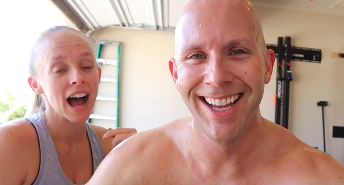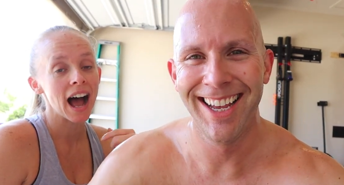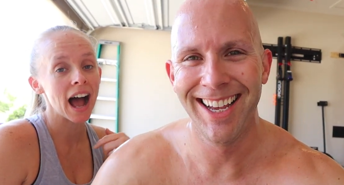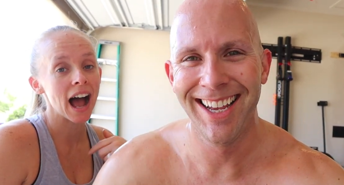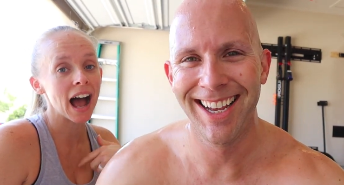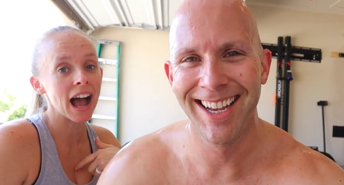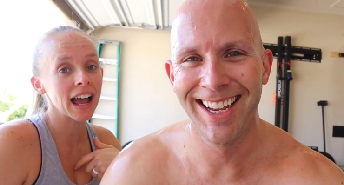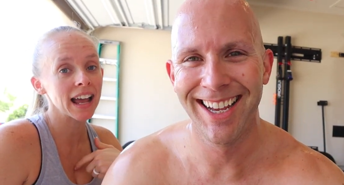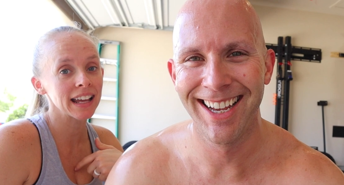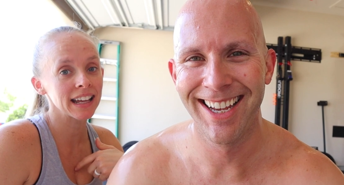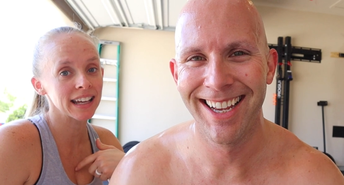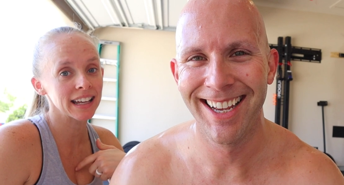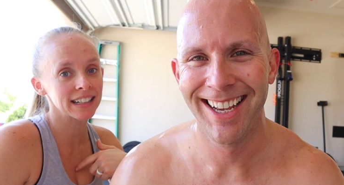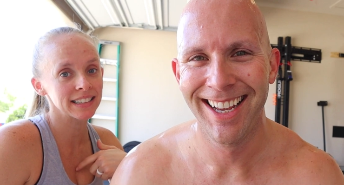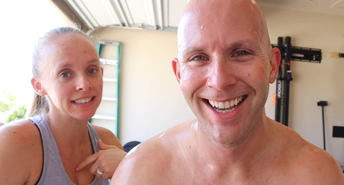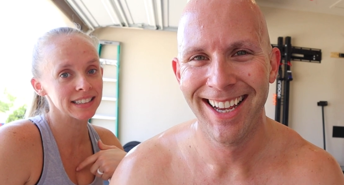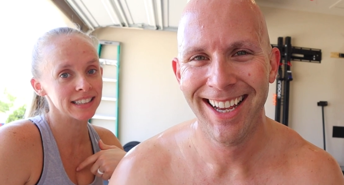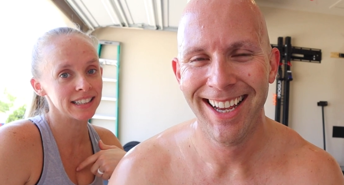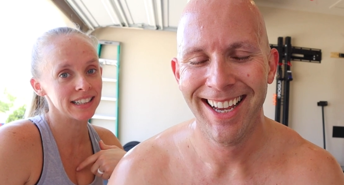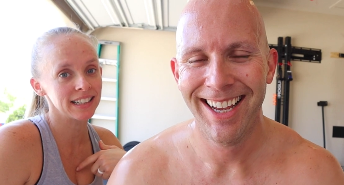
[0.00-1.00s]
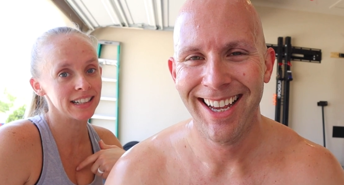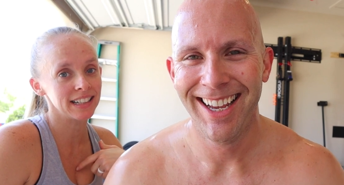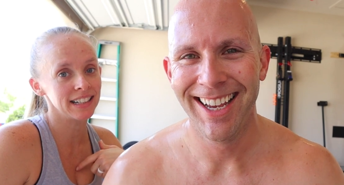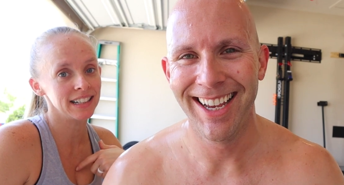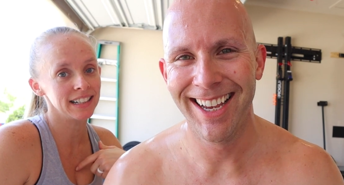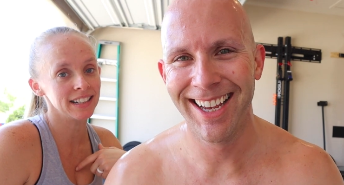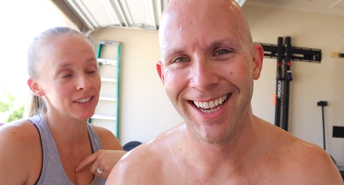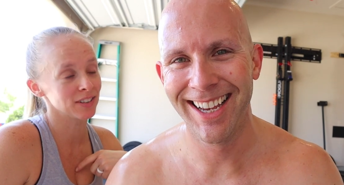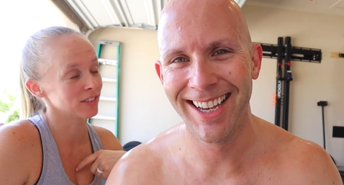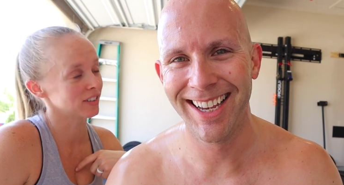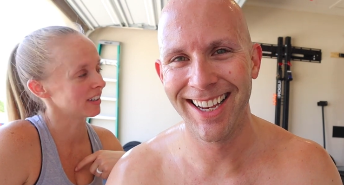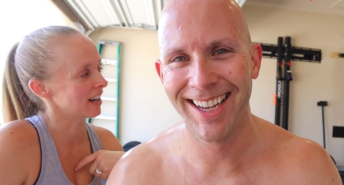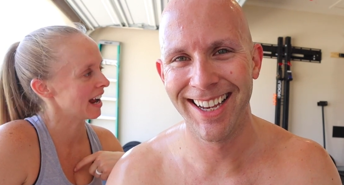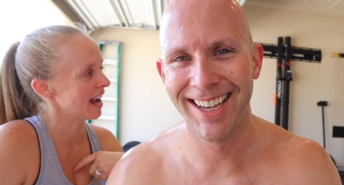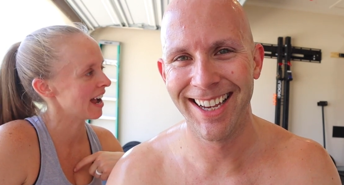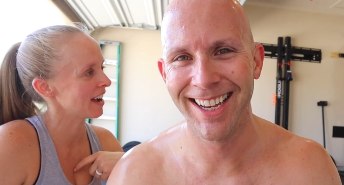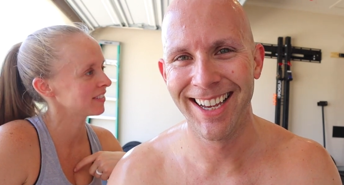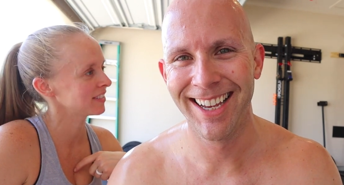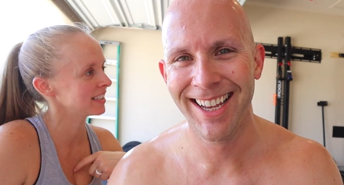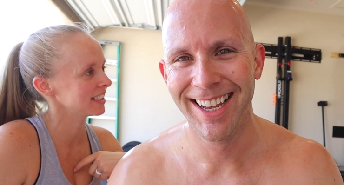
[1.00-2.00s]
Speaker 1: I get to eat, or
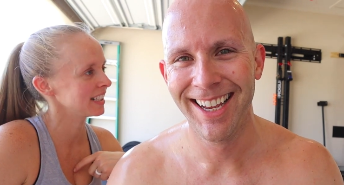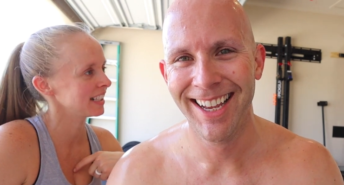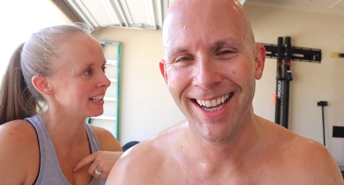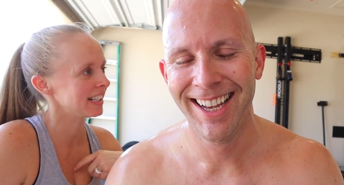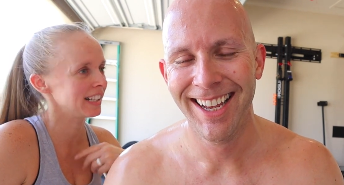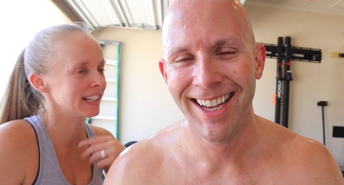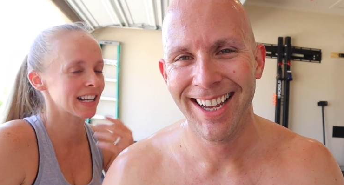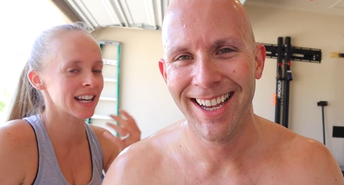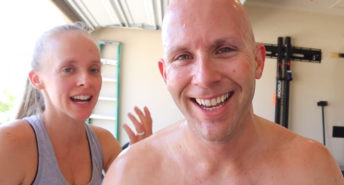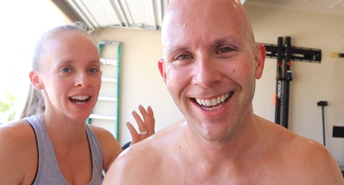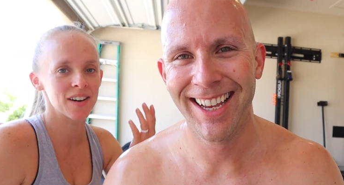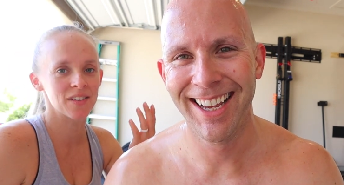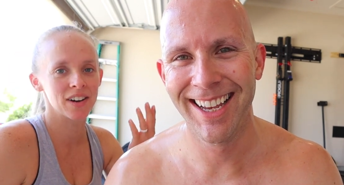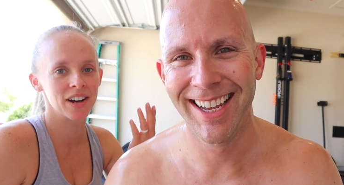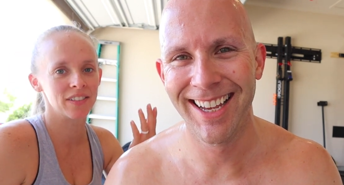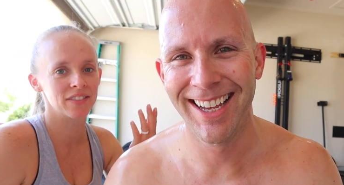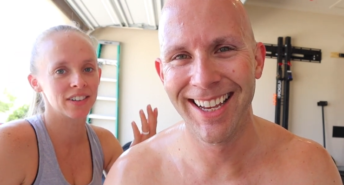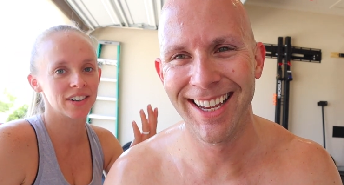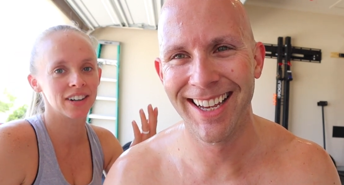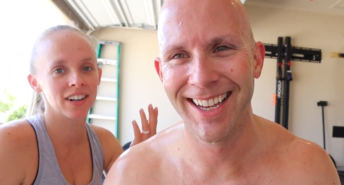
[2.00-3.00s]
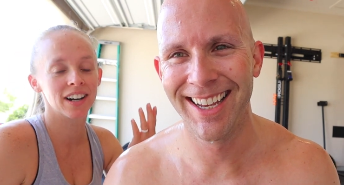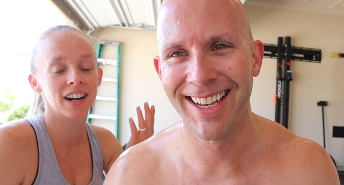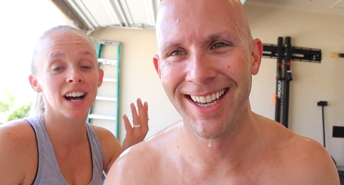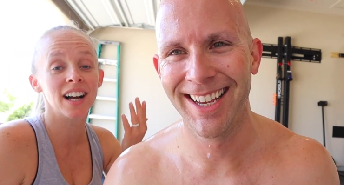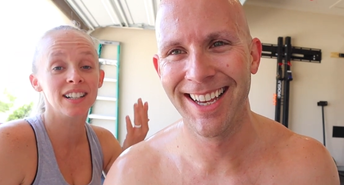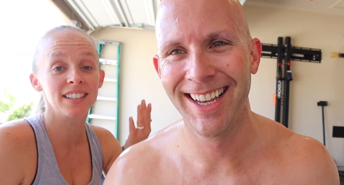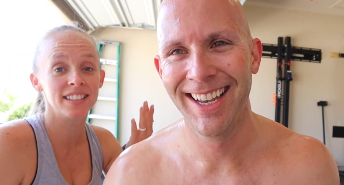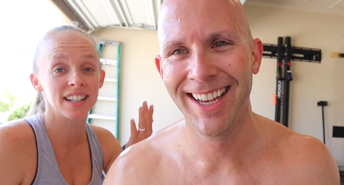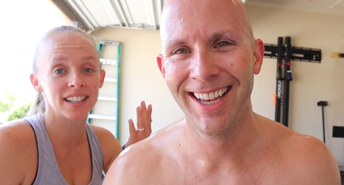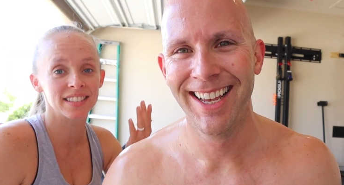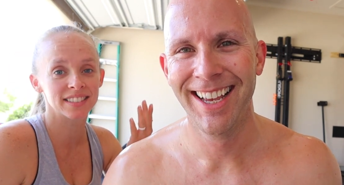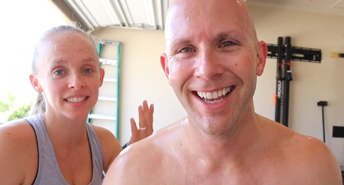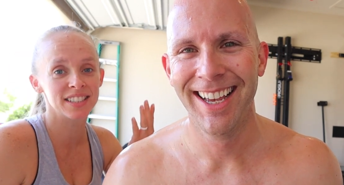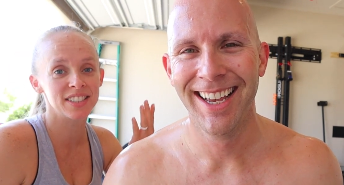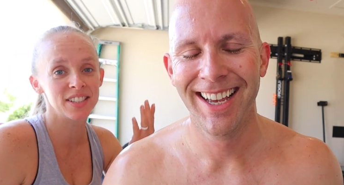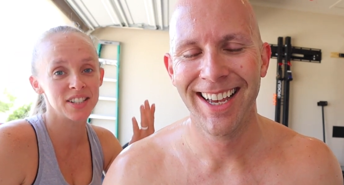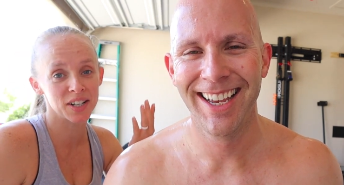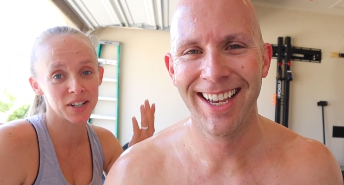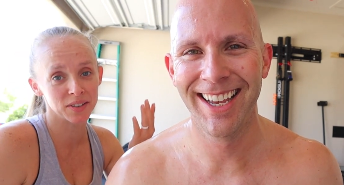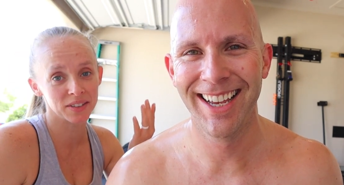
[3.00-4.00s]
have to eat, however, a
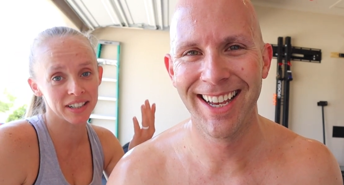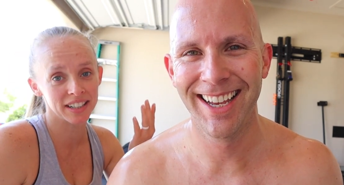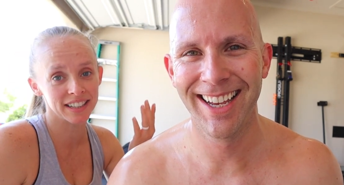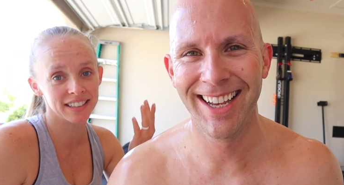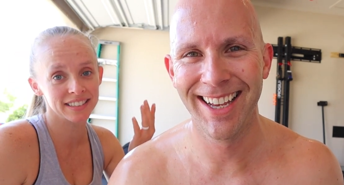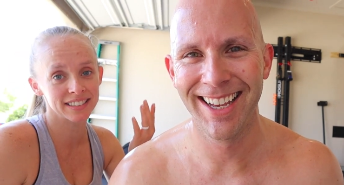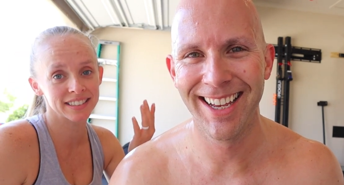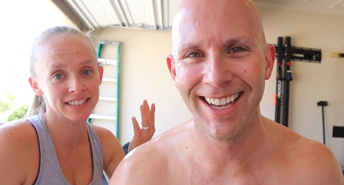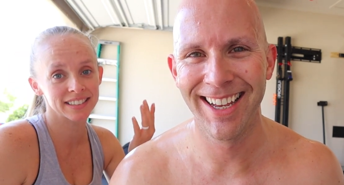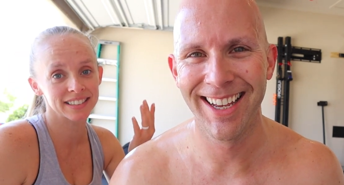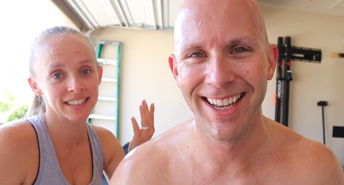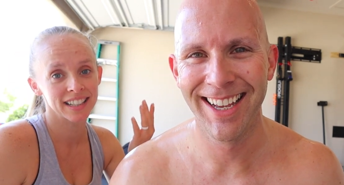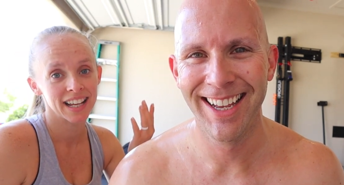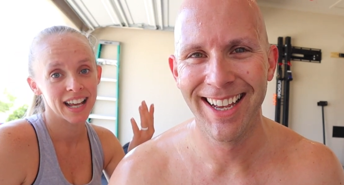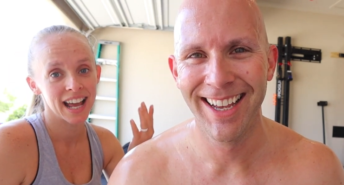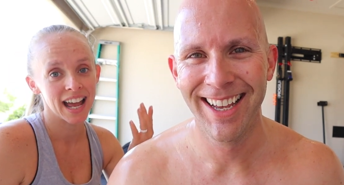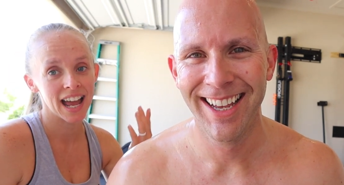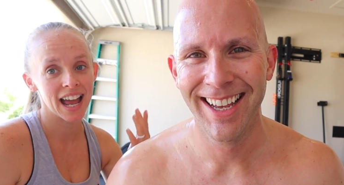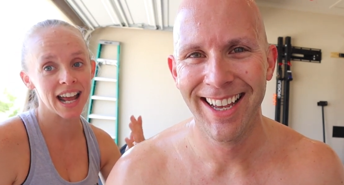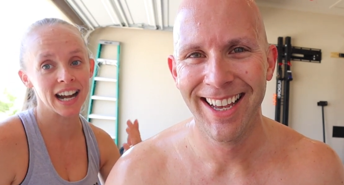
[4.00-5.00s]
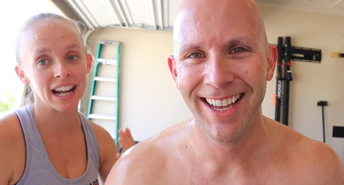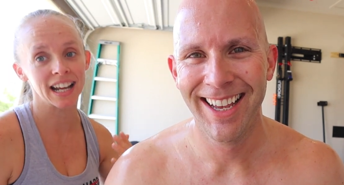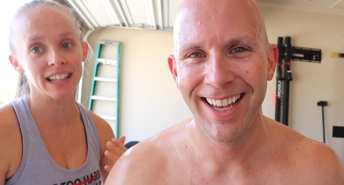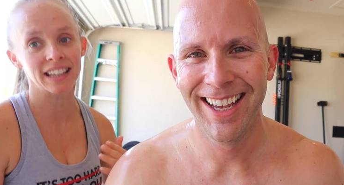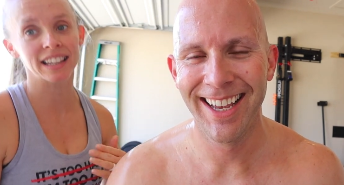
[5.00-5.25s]
dozen donuts. And I